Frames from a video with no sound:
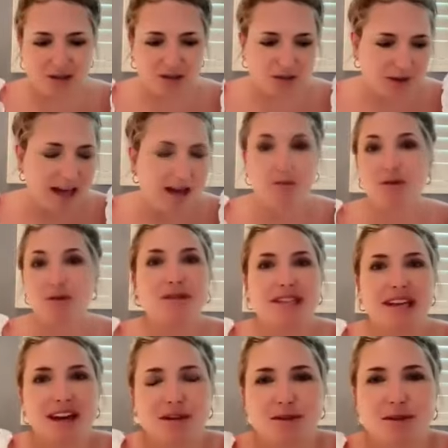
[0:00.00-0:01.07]
sort of help
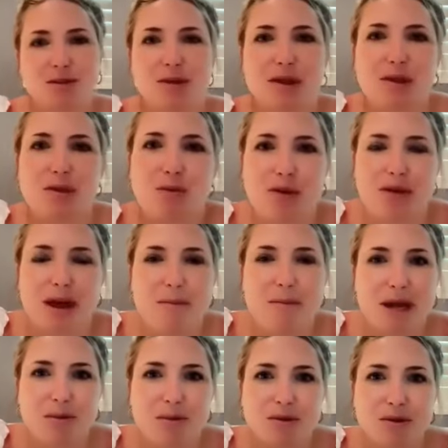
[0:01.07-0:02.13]
themselves with their
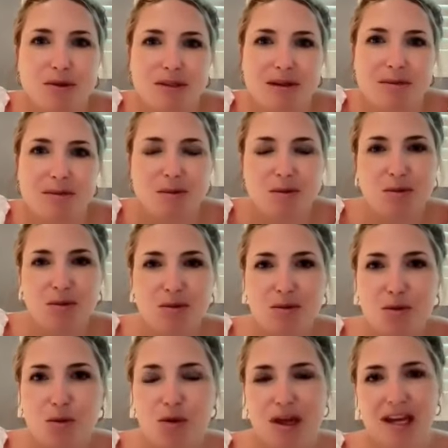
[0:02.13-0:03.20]
menopausal symptoms
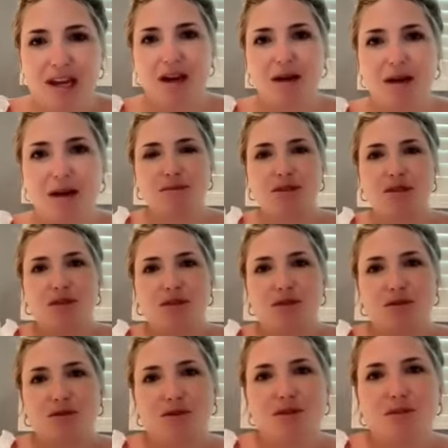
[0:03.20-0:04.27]
before they come
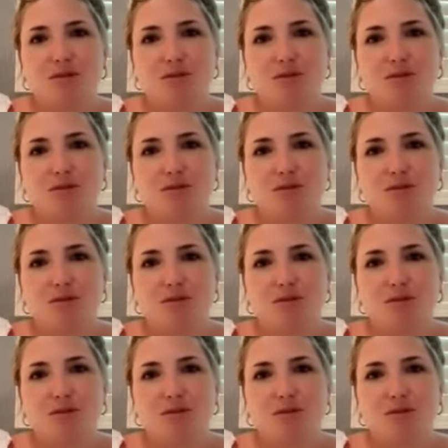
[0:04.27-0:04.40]
to